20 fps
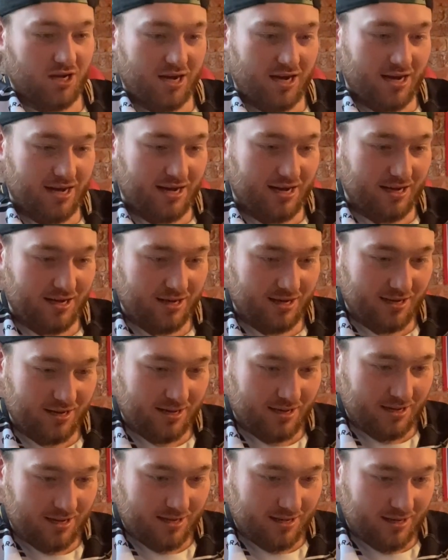
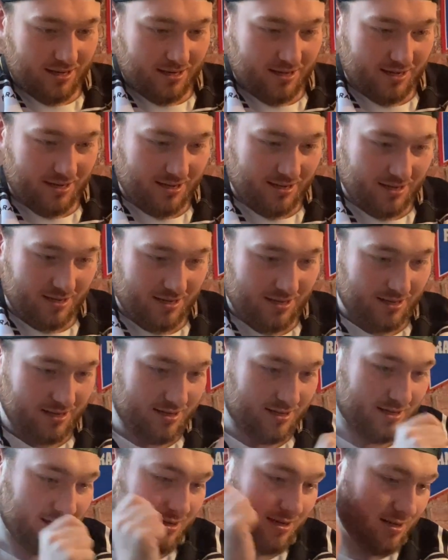
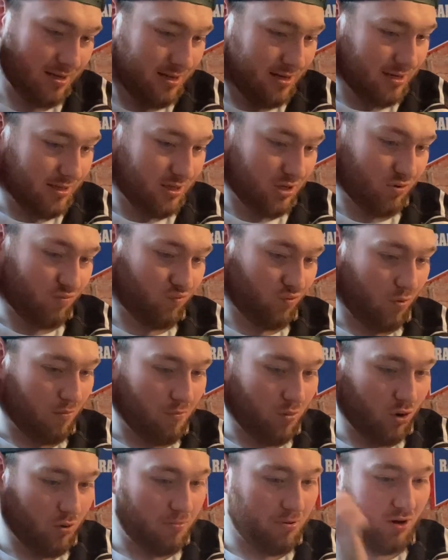It's a
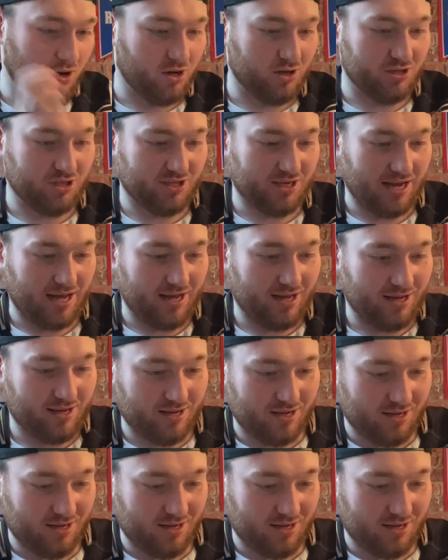Rumble poster.